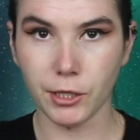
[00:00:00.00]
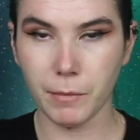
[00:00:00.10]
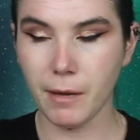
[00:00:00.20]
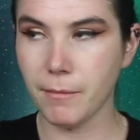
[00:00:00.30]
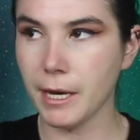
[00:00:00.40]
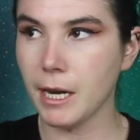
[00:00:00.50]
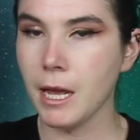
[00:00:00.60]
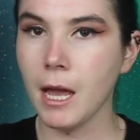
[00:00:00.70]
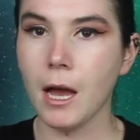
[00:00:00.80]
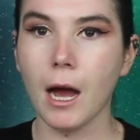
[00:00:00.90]
as me, but
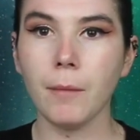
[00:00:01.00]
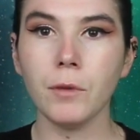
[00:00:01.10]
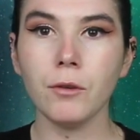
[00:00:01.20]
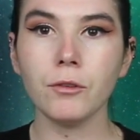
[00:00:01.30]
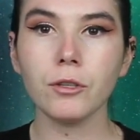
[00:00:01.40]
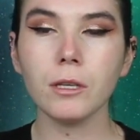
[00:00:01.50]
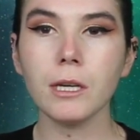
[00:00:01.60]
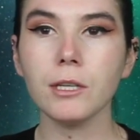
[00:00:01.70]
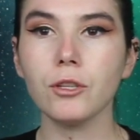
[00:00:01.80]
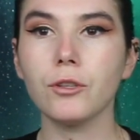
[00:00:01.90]
I'm
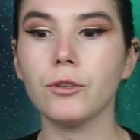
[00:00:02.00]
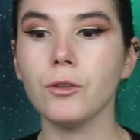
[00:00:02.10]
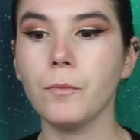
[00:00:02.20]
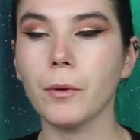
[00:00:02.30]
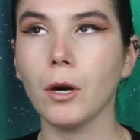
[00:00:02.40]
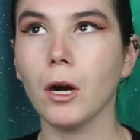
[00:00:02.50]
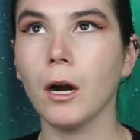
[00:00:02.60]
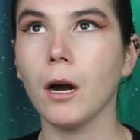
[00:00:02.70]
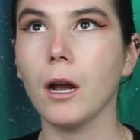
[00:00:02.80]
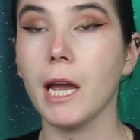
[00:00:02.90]
usually
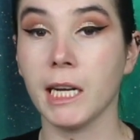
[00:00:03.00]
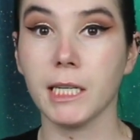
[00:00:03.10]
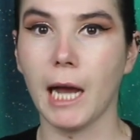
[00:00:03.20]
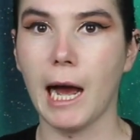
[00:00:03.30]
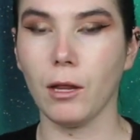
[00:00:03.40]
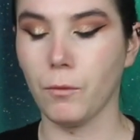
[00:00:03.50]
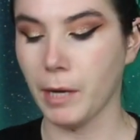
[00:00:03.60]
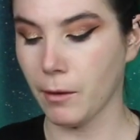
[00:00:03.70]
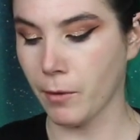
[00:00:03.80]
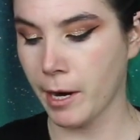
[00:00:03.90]
super into
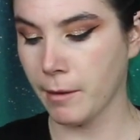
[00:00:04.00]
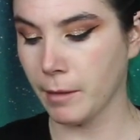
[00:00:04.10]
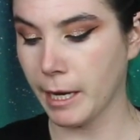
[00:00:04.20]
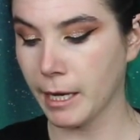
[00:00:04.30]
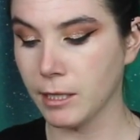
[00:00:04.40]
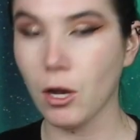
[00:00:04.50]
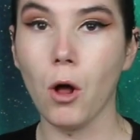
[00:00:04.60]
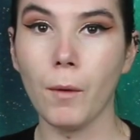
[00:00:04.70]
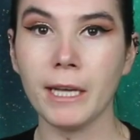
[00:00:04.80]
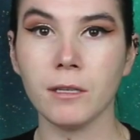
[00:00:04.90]
Halloween, right? Like, it's
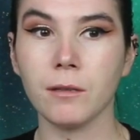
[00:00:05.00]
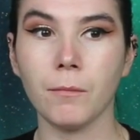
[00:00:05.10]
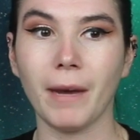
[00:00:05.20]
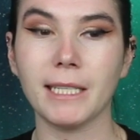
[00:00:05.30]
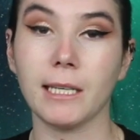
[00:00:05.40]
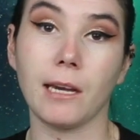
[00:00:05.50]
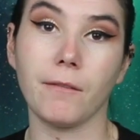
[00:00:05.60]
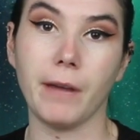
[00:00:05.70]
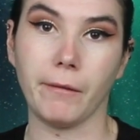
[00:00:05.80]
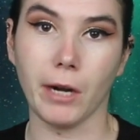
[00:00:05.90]
always my second
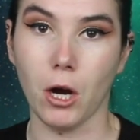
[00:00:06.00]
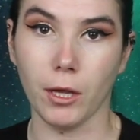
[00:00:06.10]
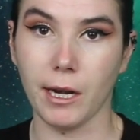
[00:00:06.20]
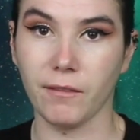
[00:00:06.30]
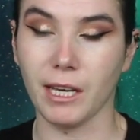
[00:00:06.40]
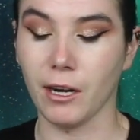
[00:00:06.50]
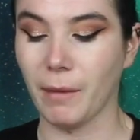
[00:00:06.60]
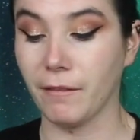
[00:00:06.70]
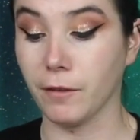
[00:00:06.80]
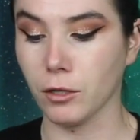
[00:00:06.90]
favorite holiday of the year.
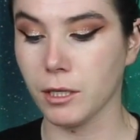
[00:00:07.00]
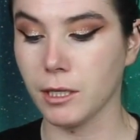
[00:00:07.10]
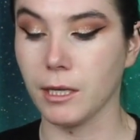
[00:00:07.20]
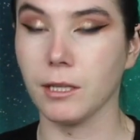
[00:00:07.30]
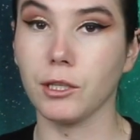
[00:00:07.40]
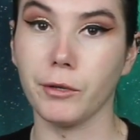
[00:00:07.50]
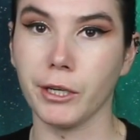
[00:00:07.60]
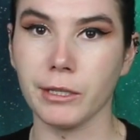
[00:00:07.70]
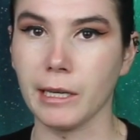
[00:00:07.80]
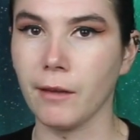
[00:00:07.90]
My first is New
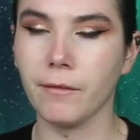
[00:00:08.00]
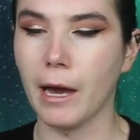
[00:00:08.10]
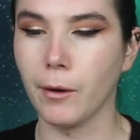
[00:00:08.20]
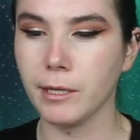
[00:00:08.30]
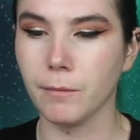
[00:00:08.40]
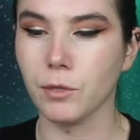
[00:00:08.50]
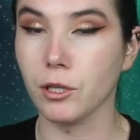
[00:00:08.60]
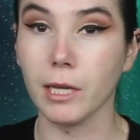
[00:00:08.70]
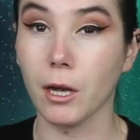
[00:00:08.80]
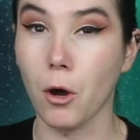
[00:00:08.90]
Year's Eve. I always am
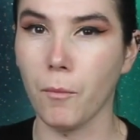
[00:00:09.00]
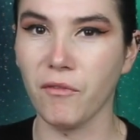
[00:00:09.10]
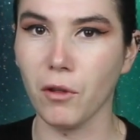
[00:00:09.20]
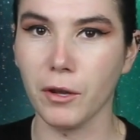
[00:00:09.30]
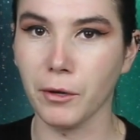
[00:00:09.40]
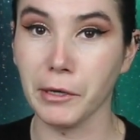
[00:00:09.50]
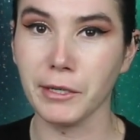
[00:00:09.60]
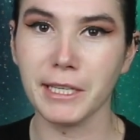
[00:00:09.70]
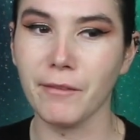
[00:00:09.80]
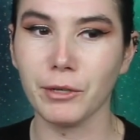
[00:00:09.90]
just like hopeful on New
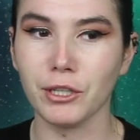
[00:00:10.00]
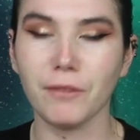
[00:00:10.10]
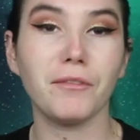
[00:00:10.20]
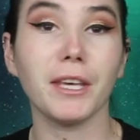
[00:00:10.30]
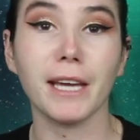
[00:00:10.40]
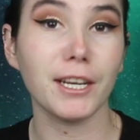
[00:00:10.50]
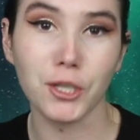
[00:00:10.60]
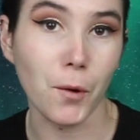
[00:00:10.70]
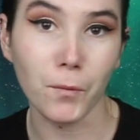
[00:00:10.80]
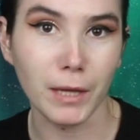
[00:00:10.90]
Year's Eve, which is a feeling I
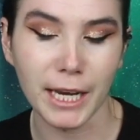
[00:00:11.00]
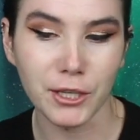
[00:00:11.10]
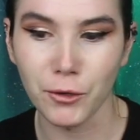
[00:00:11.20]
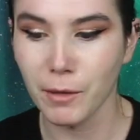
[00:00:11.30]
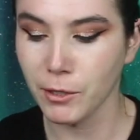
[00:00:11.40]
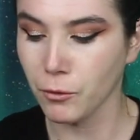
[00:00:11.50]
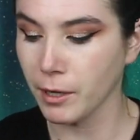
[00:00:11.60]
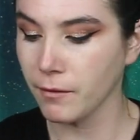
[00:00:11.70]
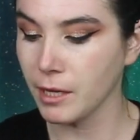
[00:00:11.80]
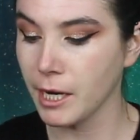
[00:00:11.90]
don't relate to the
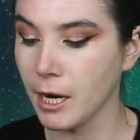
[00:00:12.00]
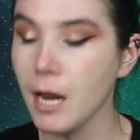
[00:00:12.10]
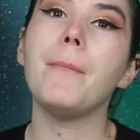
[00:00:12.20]
majority of the year.